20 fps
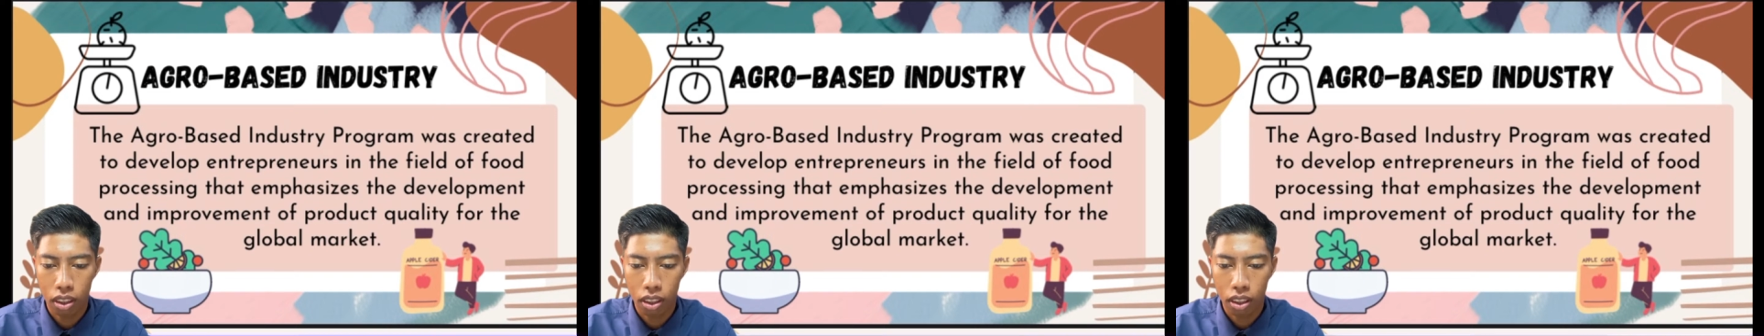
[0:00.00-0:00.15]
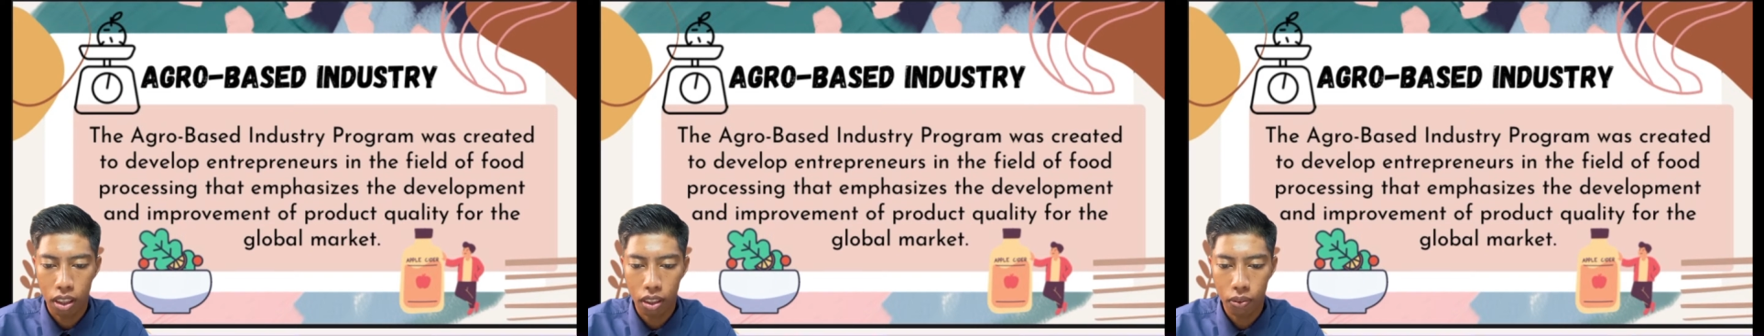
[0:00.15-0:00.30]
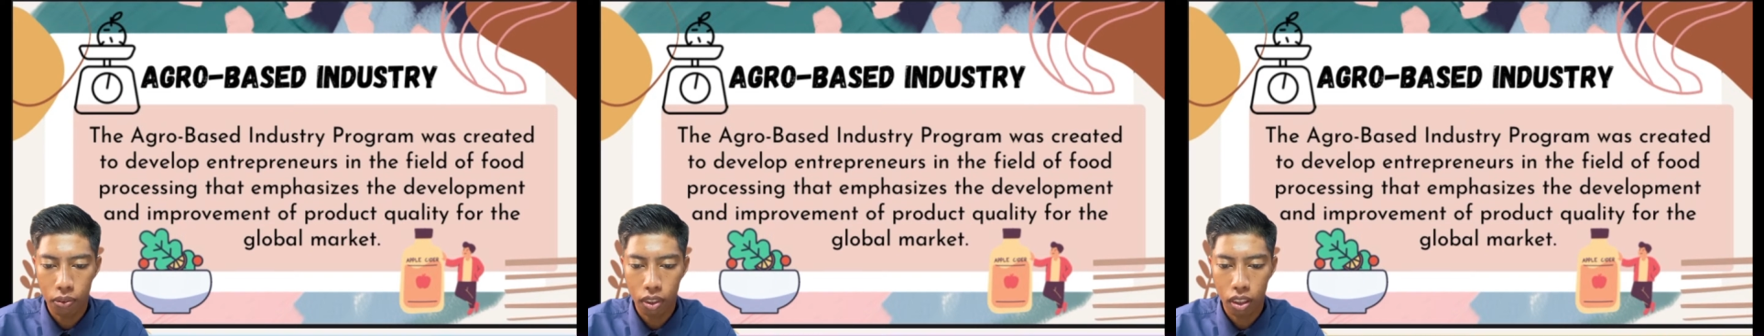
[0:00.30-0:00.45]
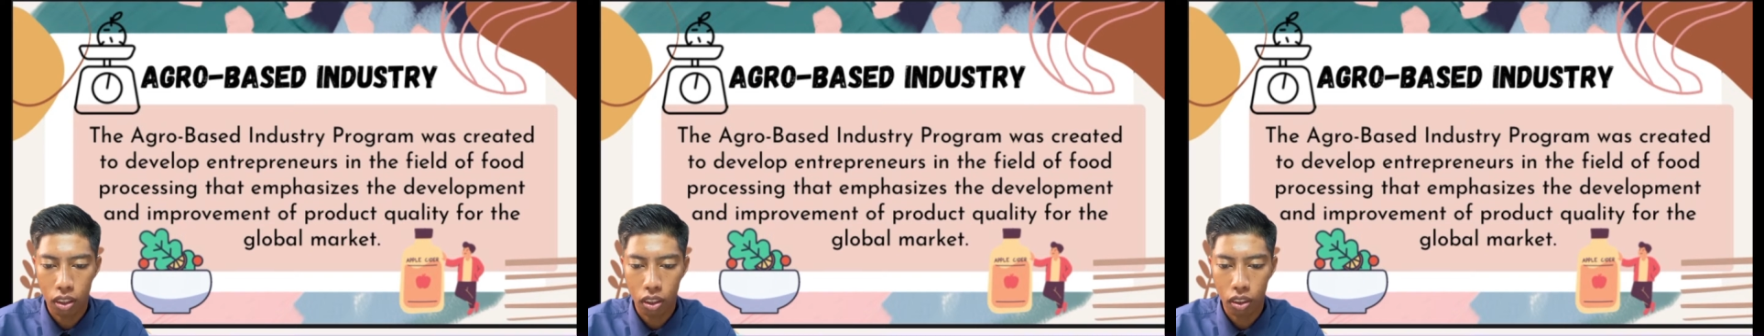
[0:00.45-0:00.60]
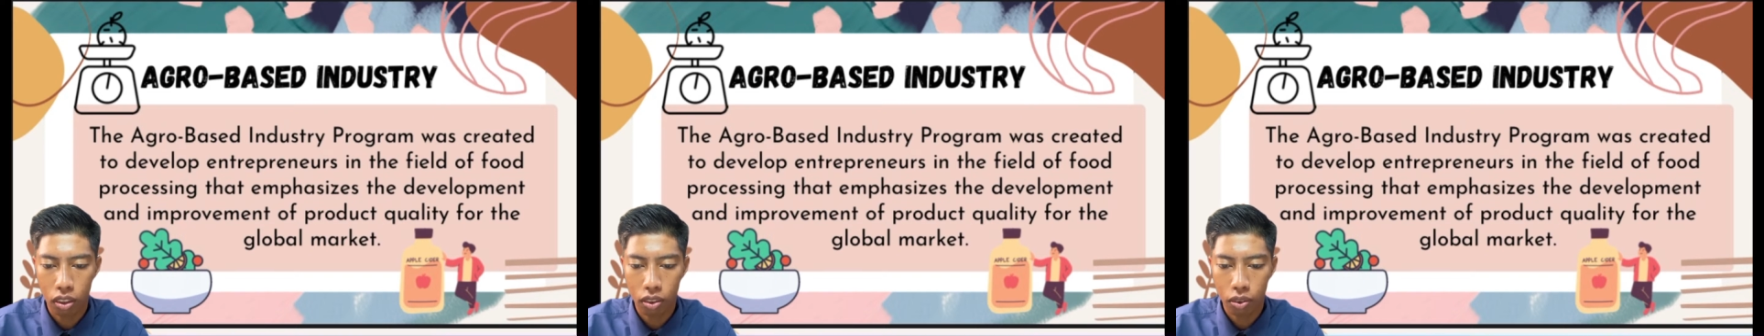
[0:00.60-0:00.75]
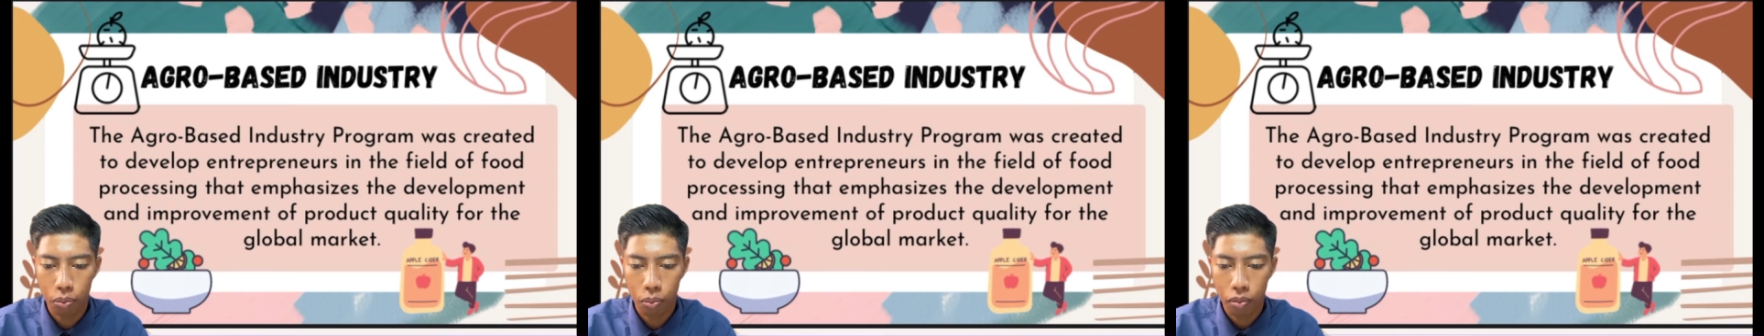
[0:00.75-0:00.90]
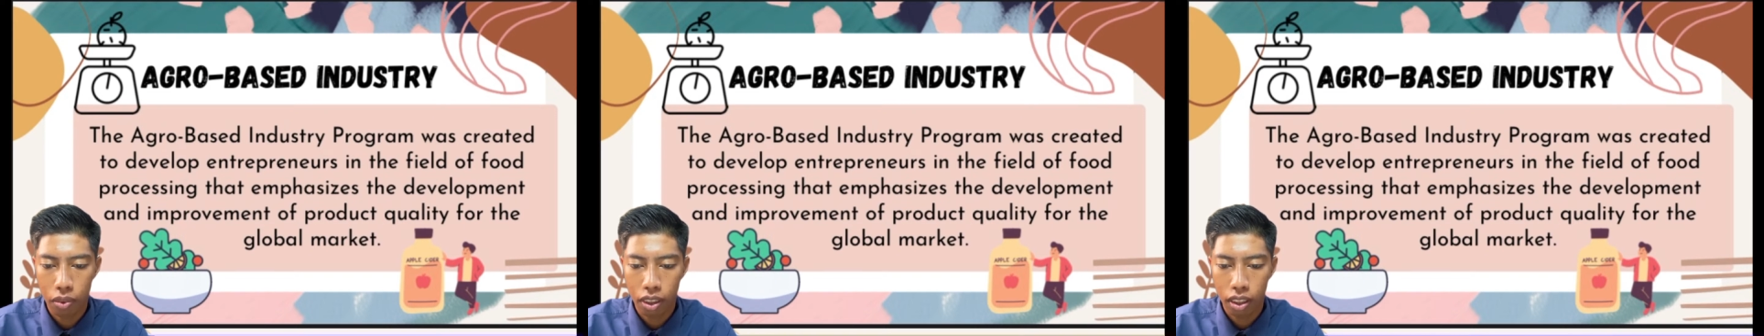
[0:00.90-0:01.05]
livestock,
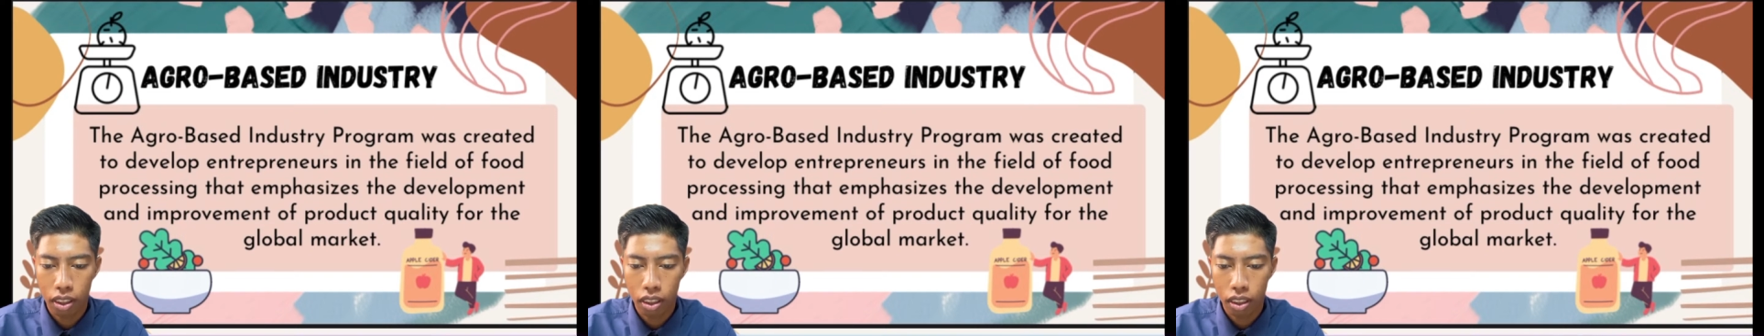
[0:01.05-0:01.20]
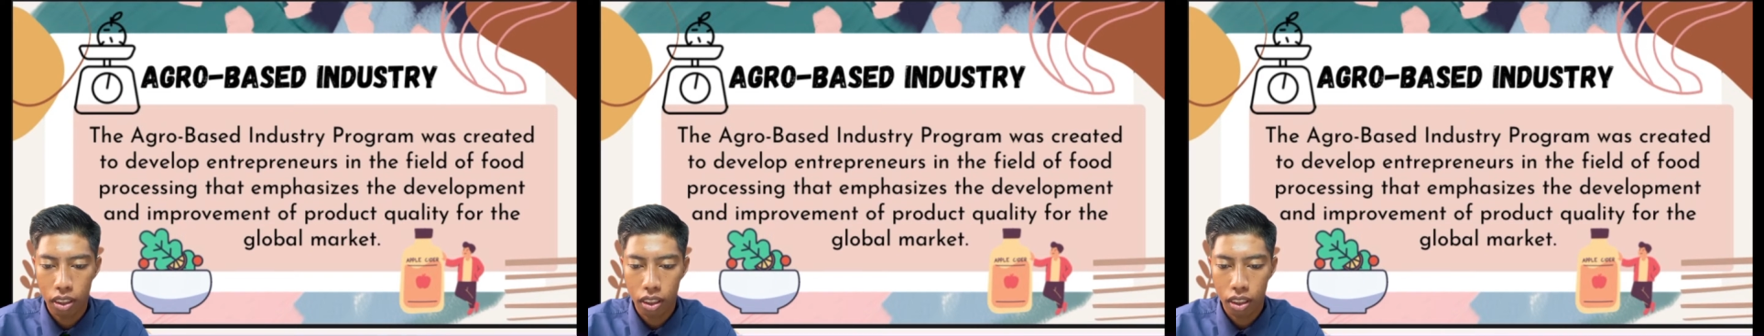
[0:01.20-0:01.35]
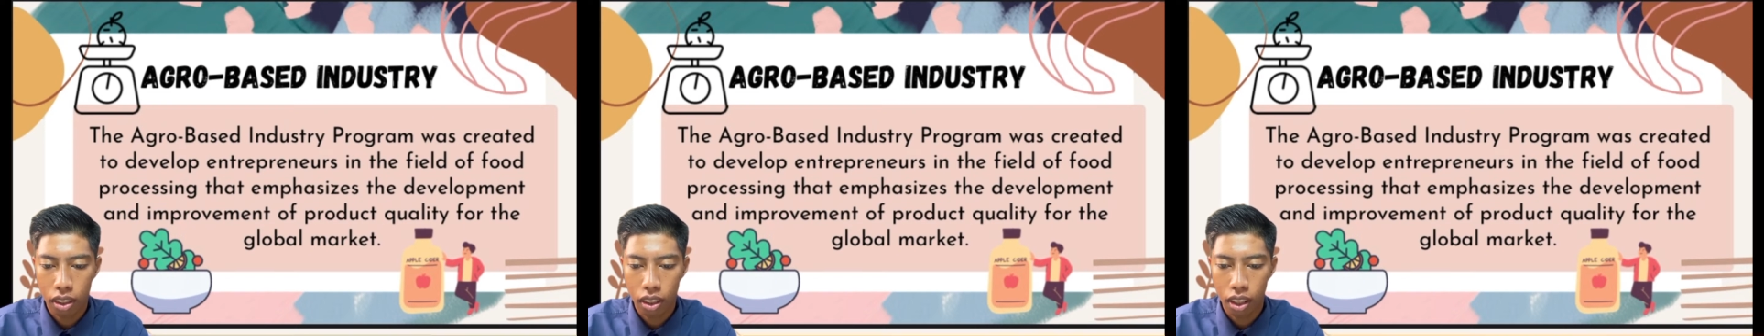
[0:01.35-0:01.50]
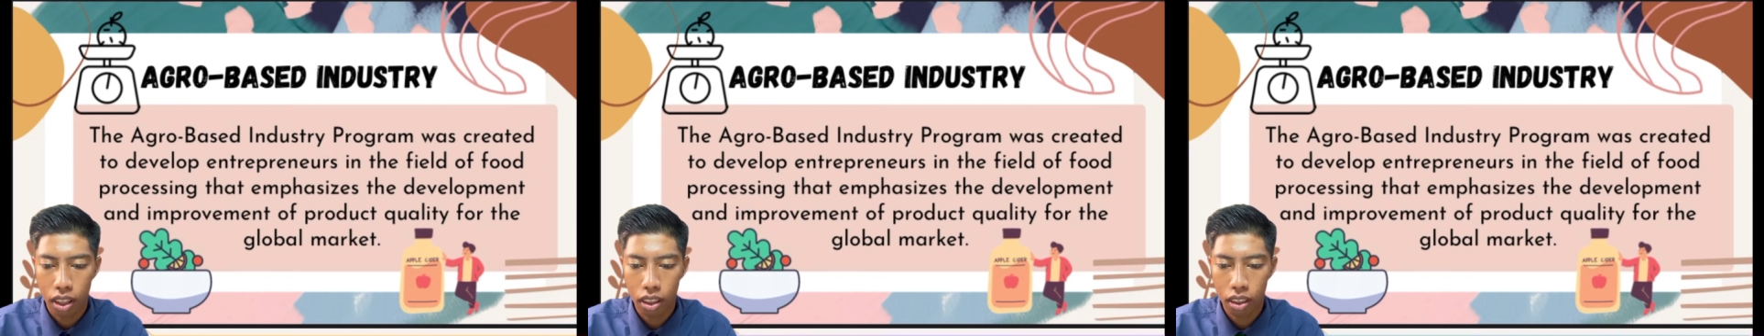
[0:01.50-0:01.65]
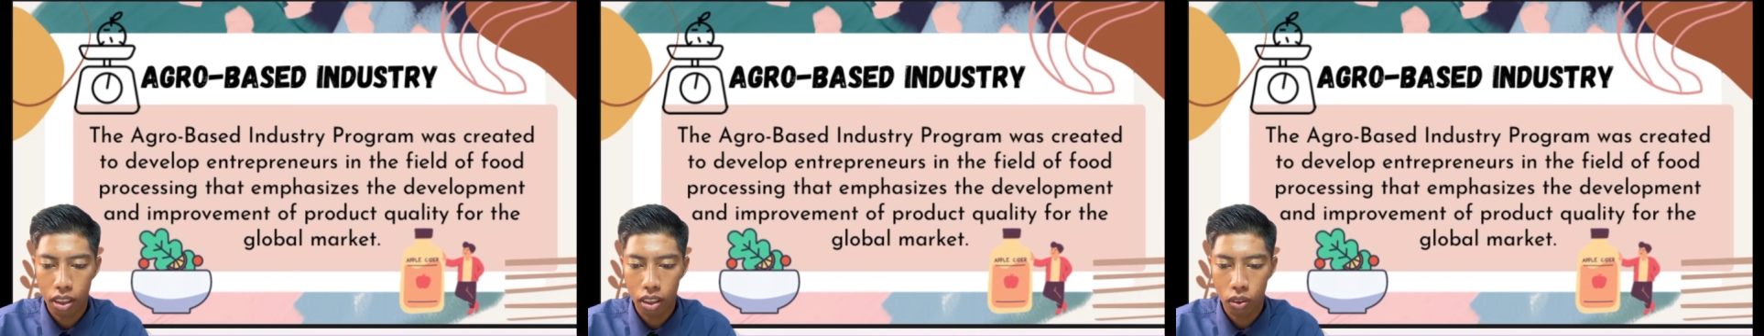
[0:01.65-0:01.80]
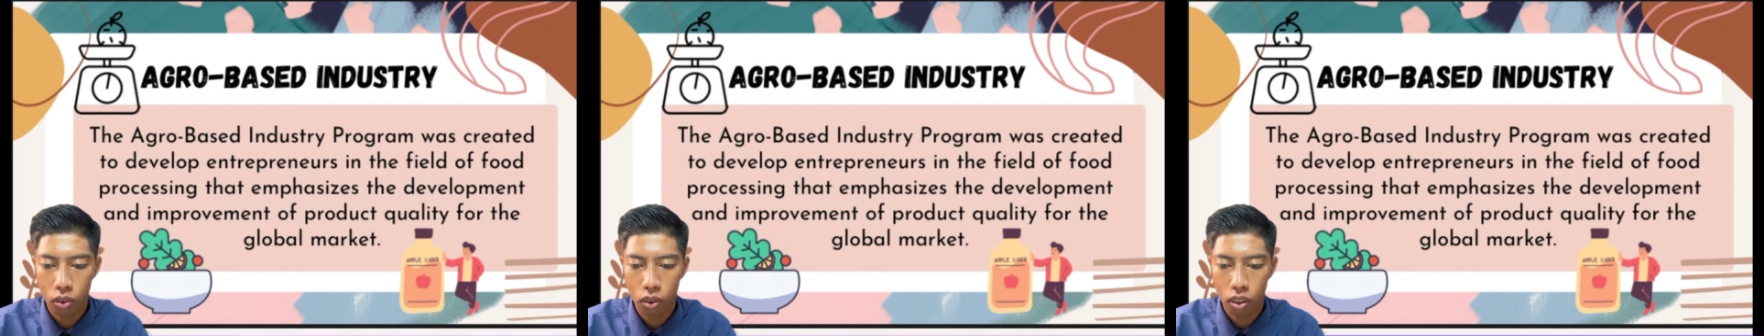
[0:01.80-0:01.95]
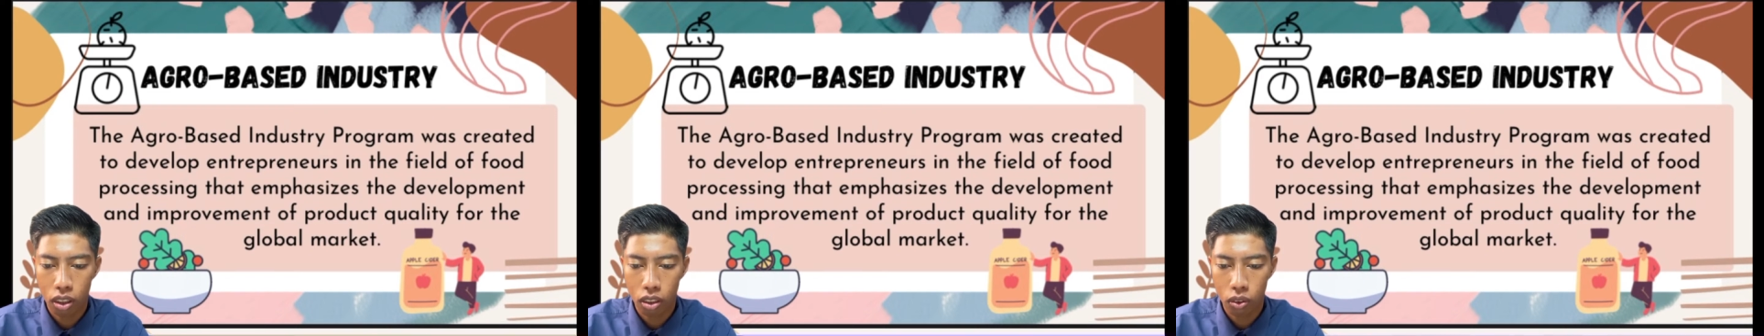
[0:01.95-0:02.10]
and
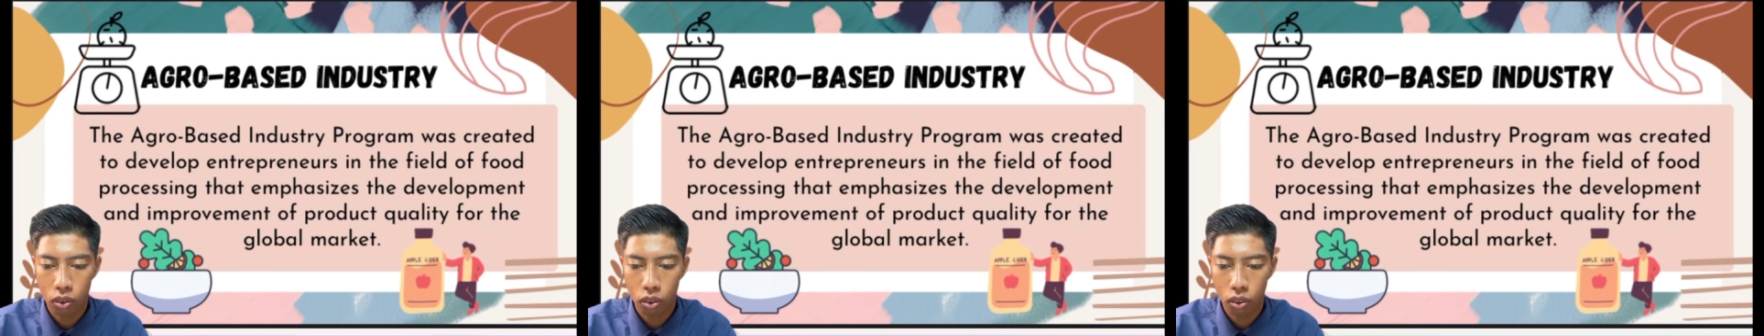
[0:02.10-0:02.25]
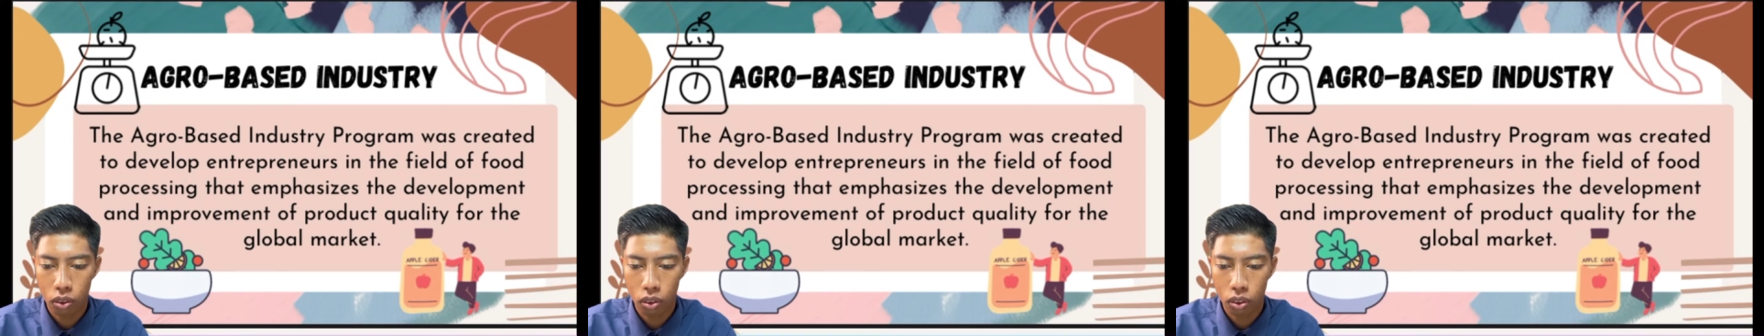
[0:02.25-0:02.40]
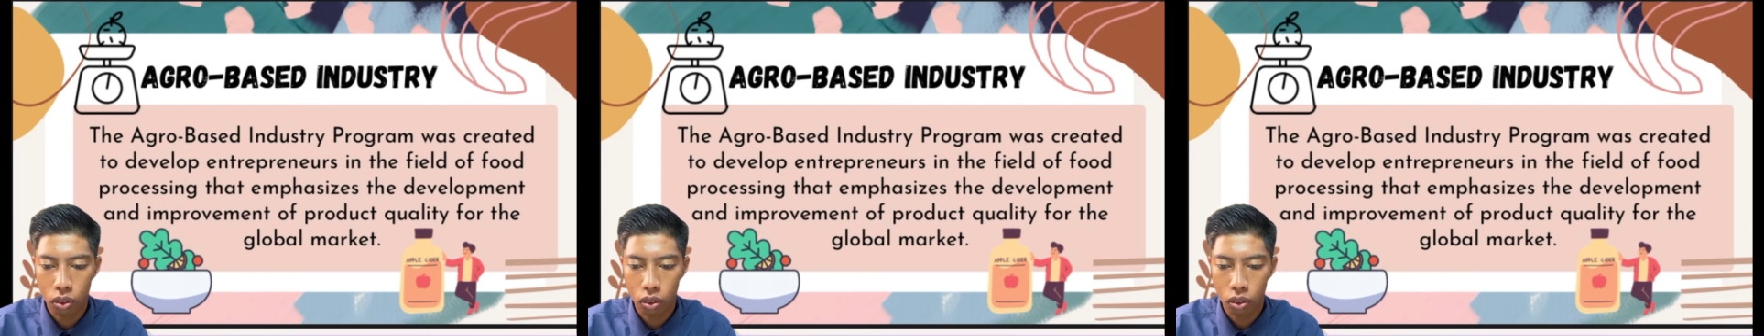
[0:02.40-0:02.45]
aquaculture.